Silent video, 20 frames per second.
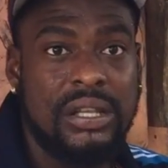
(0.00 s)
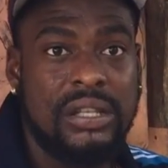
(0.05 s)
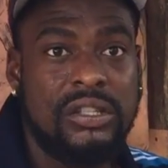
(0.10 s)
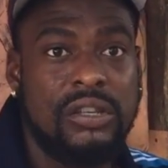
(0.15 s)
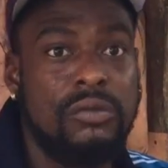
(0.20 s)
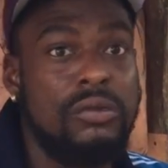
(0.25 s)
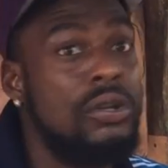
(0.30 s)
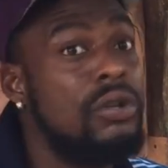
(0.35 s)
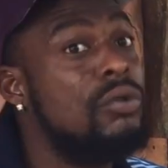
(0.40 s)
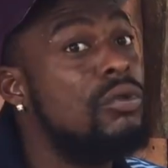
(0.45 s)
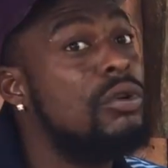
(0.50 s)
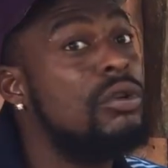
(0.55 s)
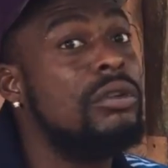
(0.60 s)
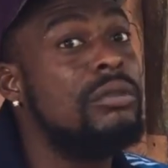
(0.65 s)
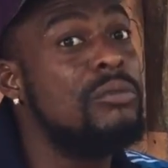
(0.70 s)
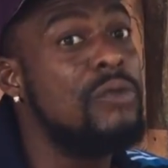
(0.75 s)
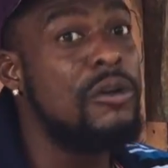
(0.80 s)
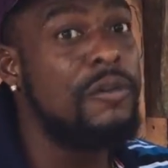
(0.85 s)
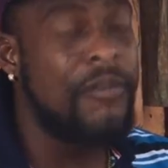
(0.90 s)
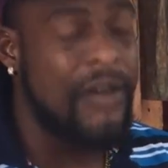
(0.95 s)
So we don't know nothing
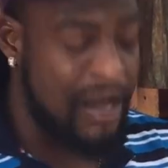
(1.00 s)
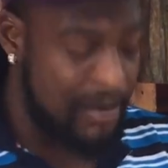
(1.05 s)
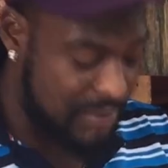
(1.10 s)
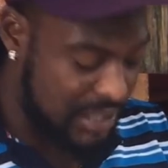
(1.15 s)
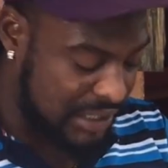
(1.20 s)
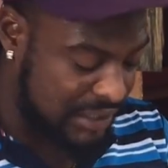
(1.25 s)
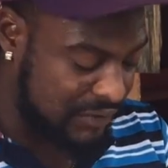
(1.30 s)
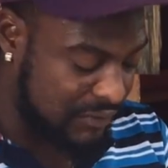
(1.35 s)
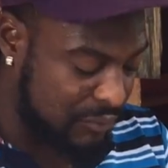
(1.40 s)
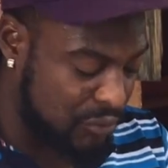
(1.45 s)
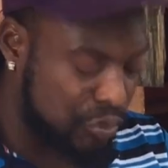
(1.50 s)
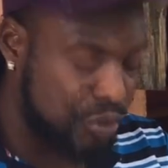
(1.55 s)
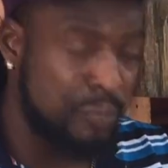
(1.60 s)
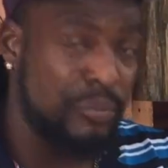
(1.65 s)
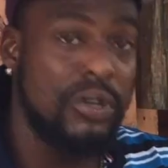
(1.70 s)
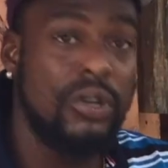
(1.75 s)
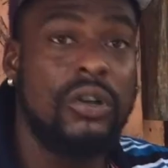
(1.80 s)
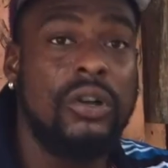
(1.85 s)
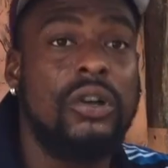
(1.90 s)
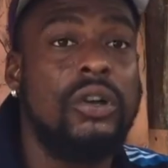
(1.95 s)
about farming. That if bush me
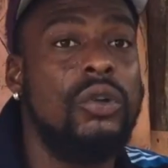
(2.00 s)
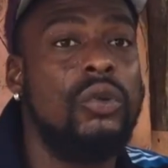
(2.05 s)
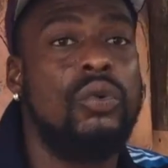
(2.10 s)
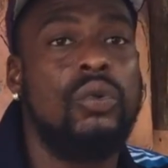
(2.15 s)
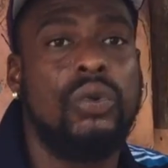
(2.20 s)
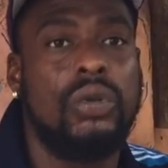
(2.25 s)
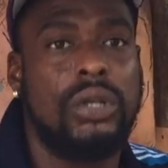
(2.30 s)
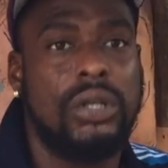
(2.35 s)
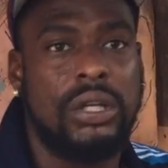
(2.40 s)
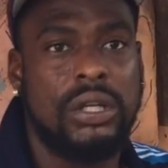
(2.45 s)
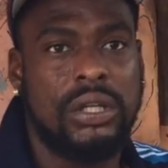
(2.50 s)
not go look hood.